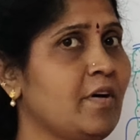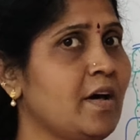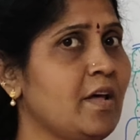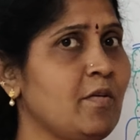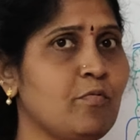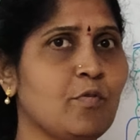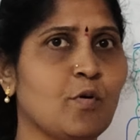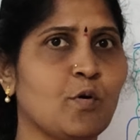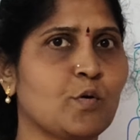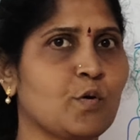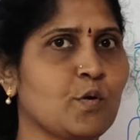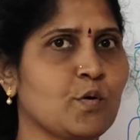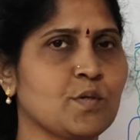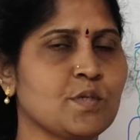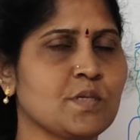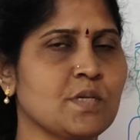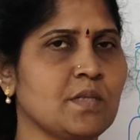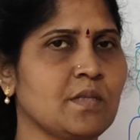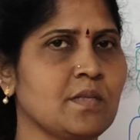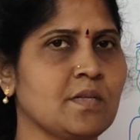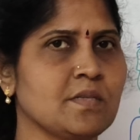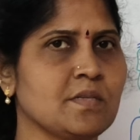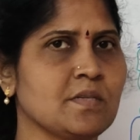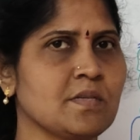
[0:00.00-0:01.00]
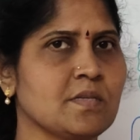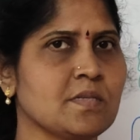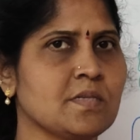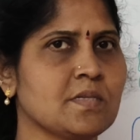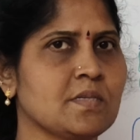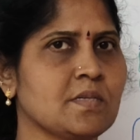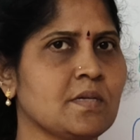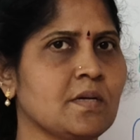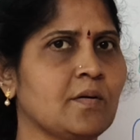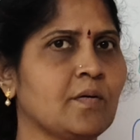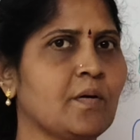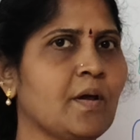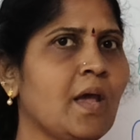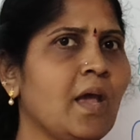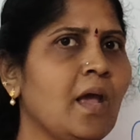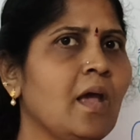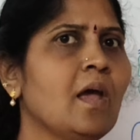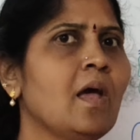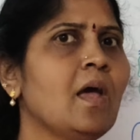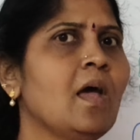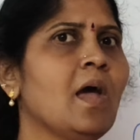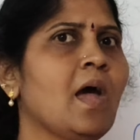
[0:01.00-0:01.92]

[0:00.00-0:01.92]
for photosynthesis. Okay,